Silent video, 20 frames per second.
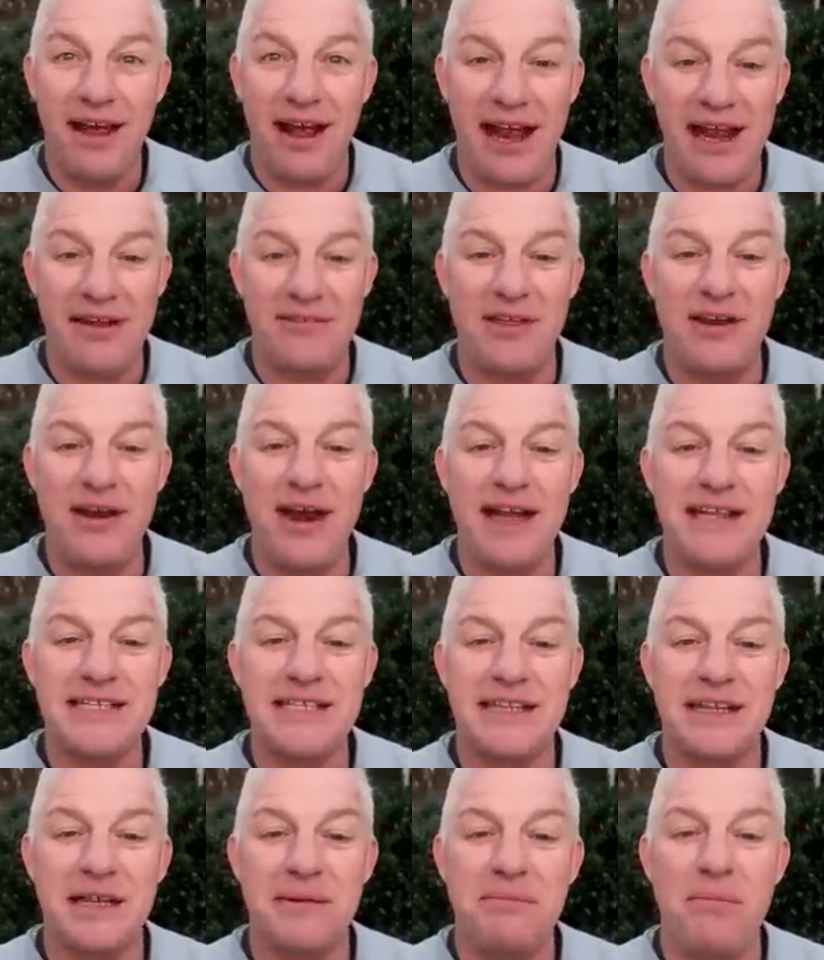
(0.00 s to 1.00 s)
I have the nuts
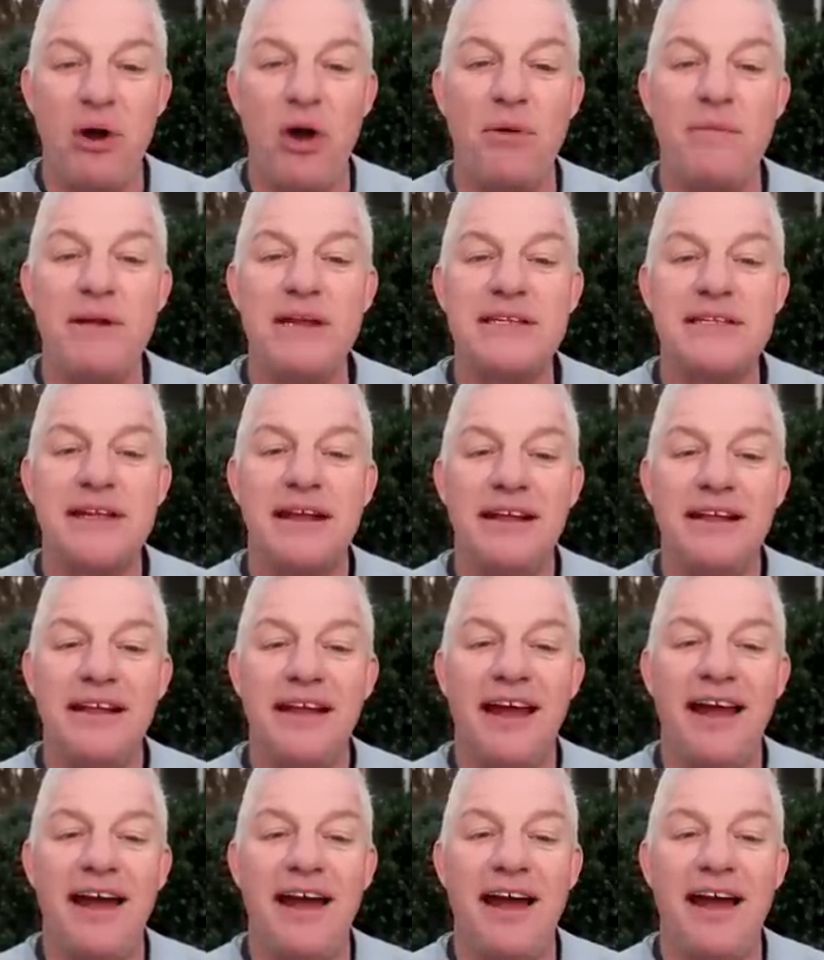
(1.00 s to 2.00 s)
at the moment.
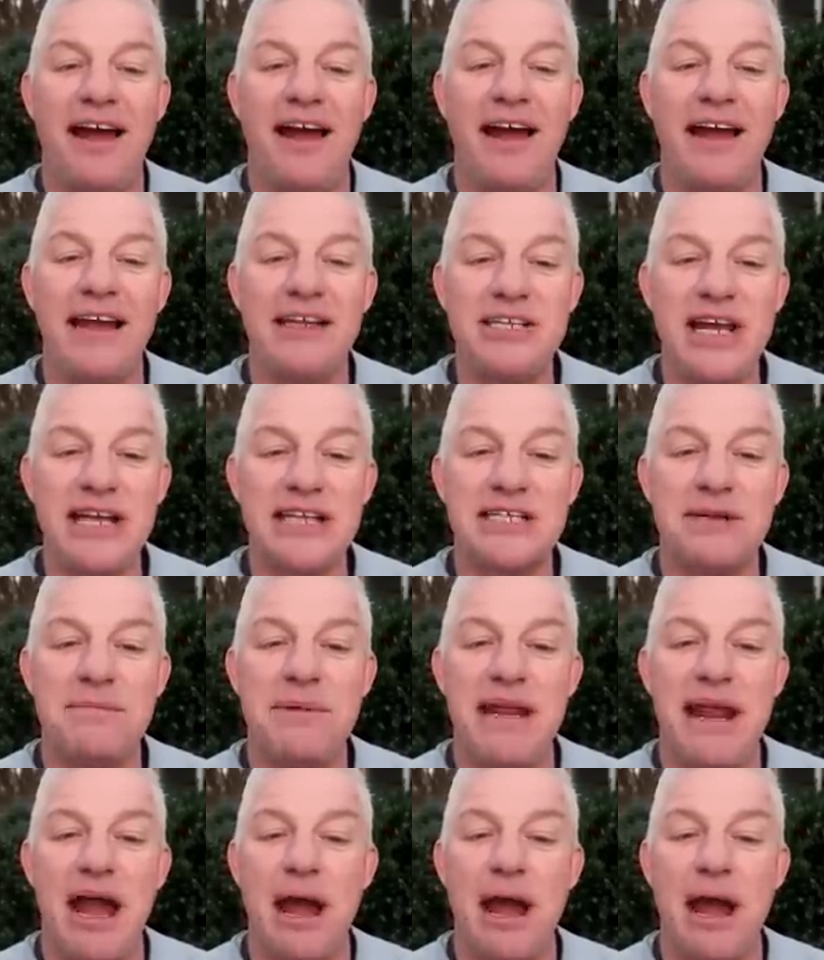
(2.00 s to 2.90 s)
Uh, it checks to me.